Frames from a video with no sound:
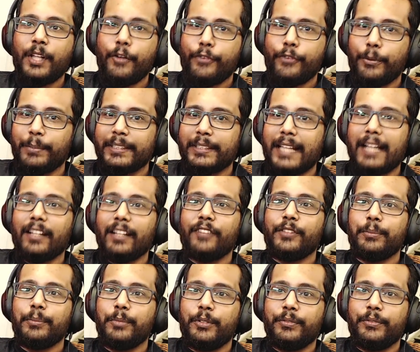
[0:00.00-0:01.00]
From the title
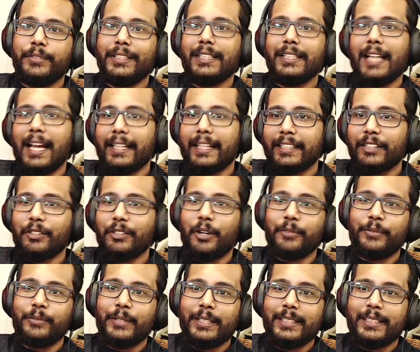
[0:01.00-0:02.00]
of the movie, I can
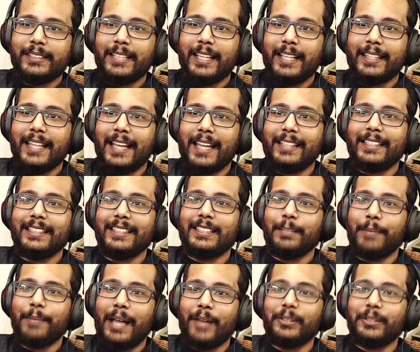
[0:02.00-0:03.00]
confidently say that it's
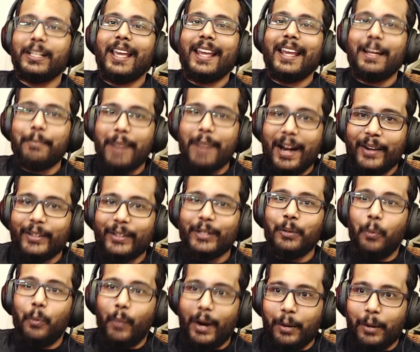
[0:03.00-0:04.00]
about an
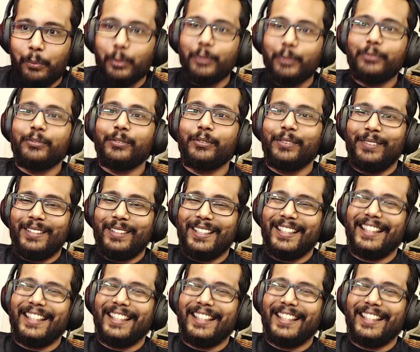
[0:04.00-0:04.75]
American werewolf